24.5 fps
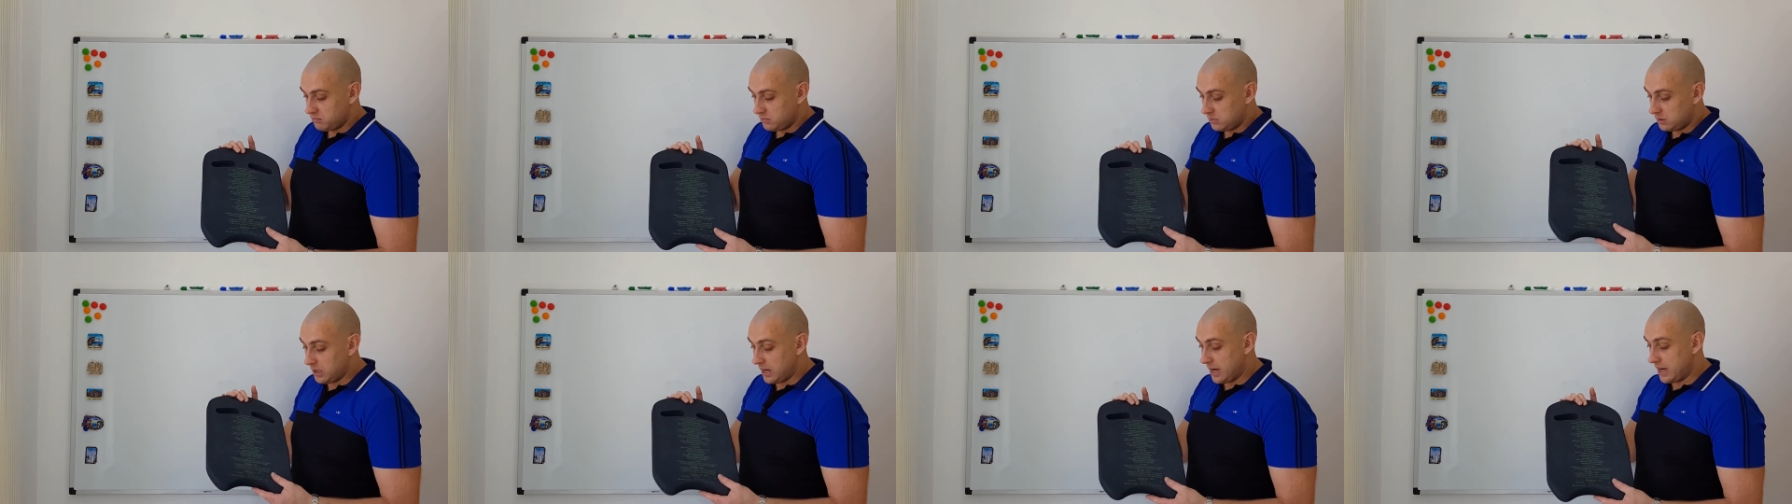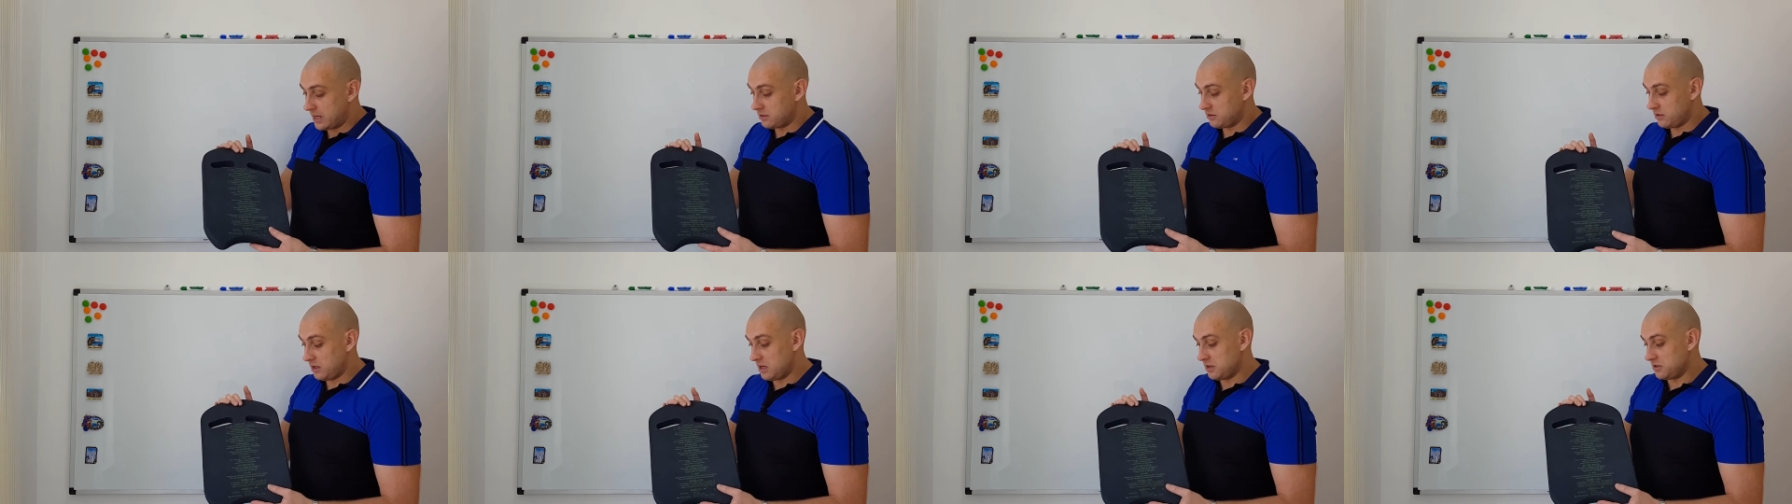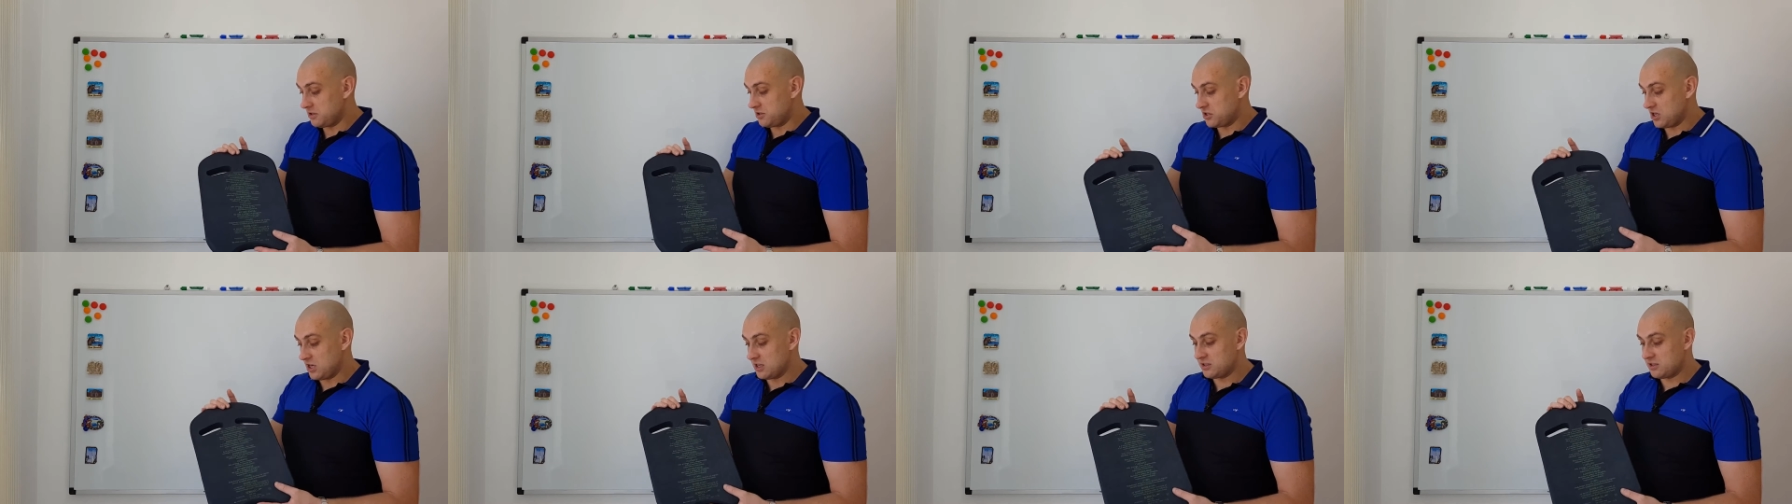yes,
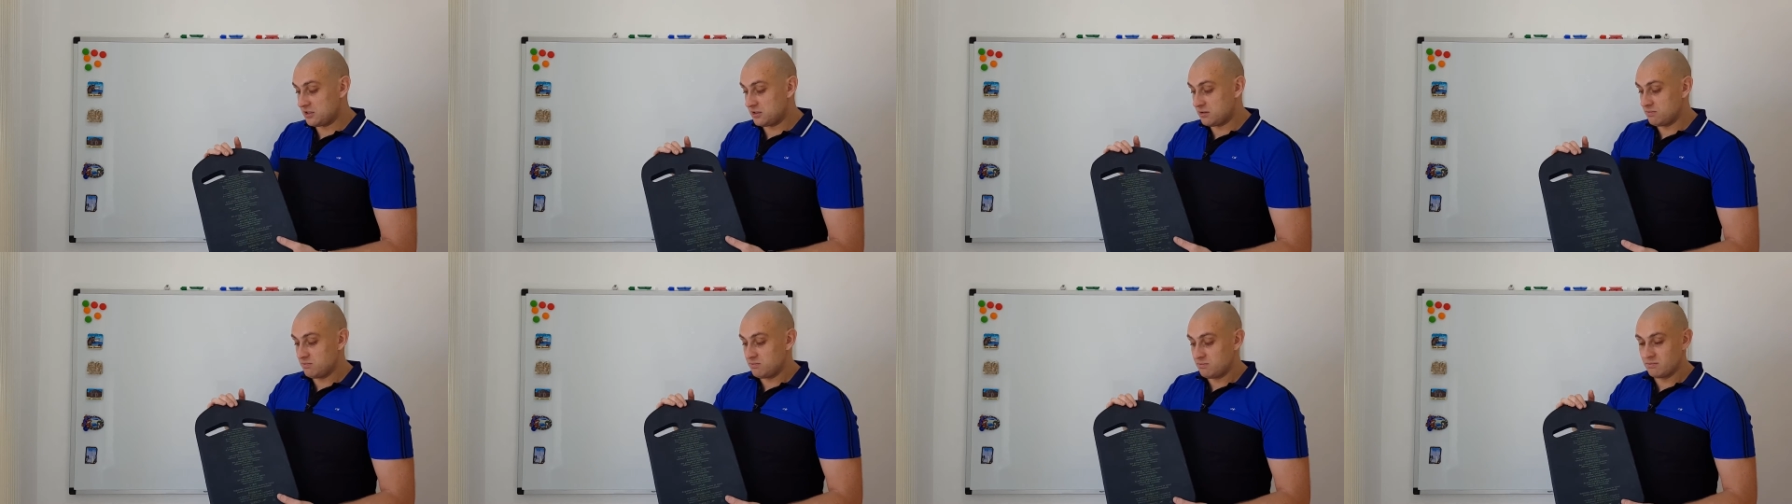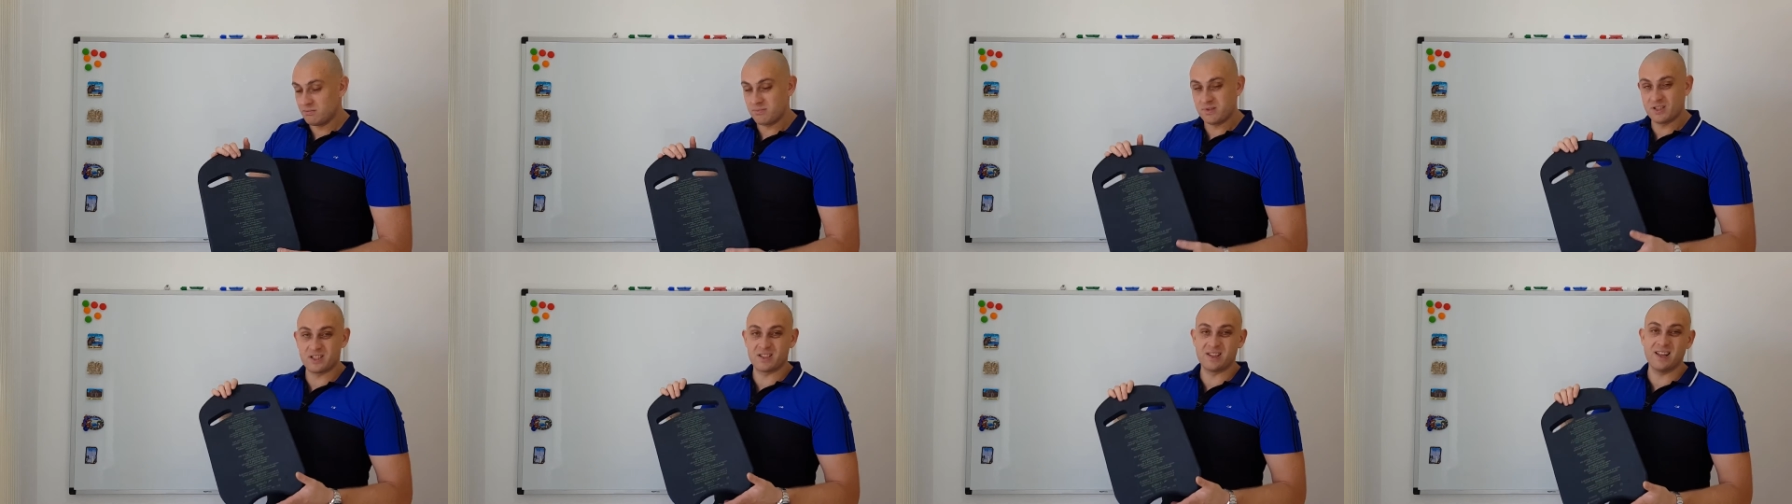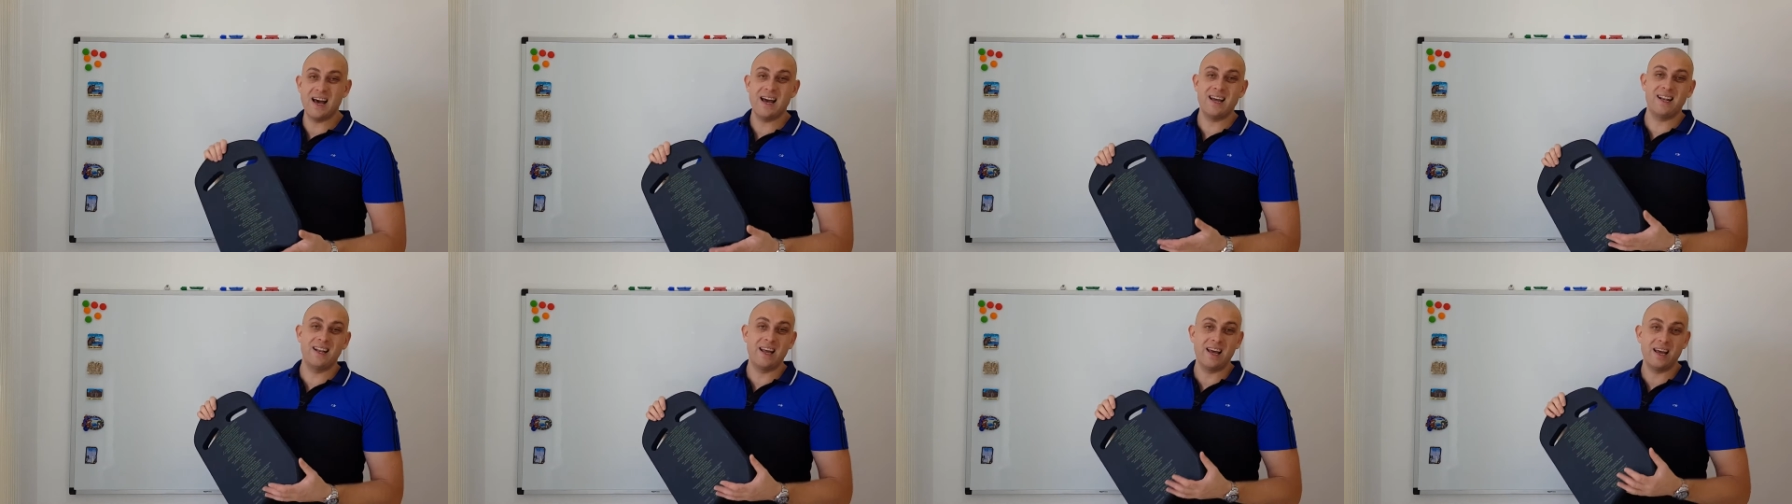it's just
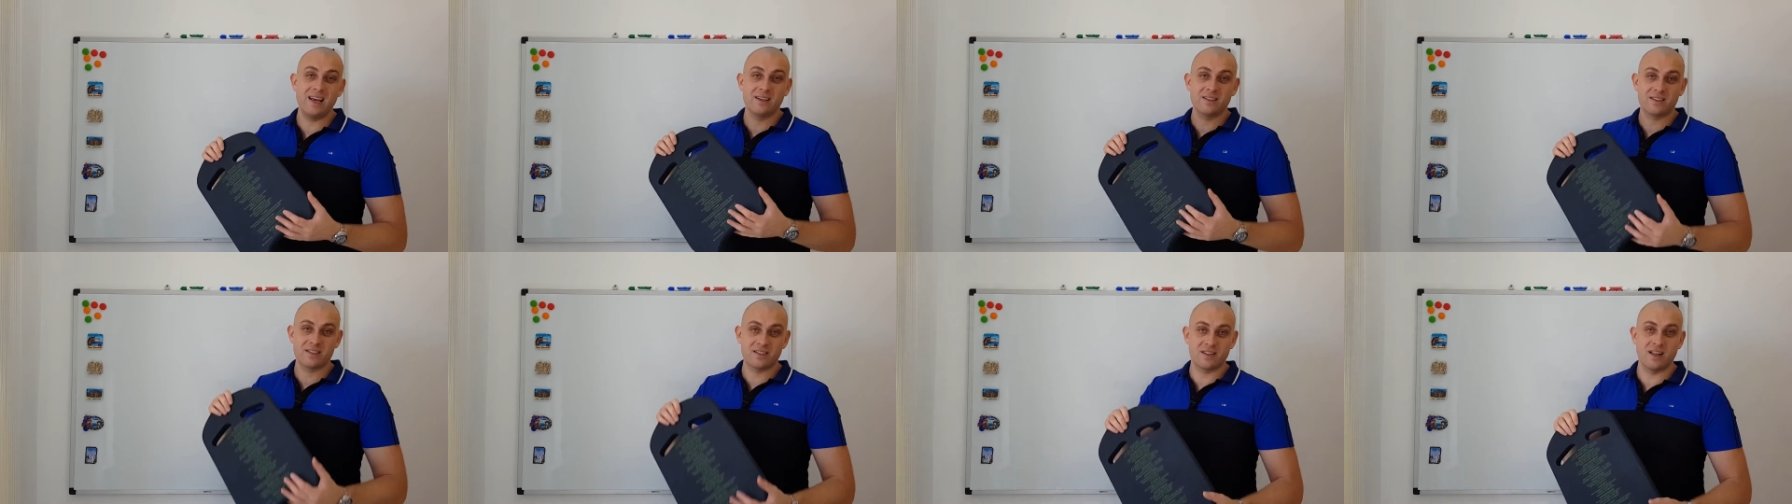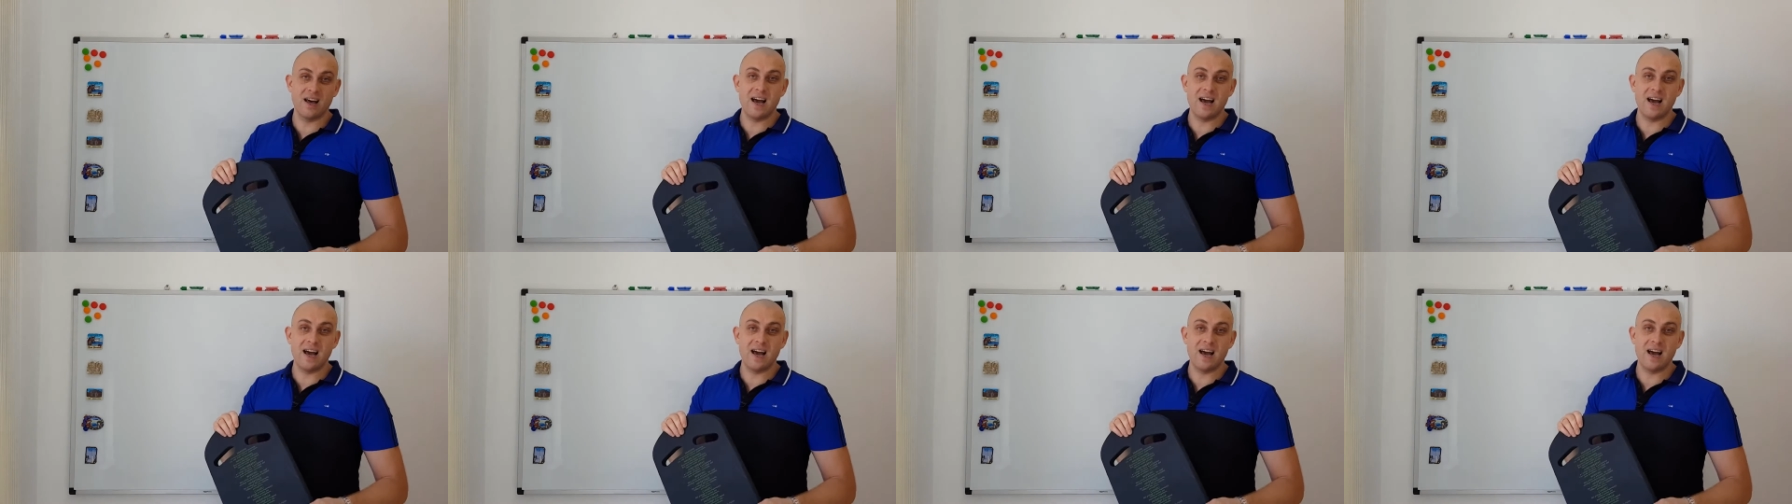slightly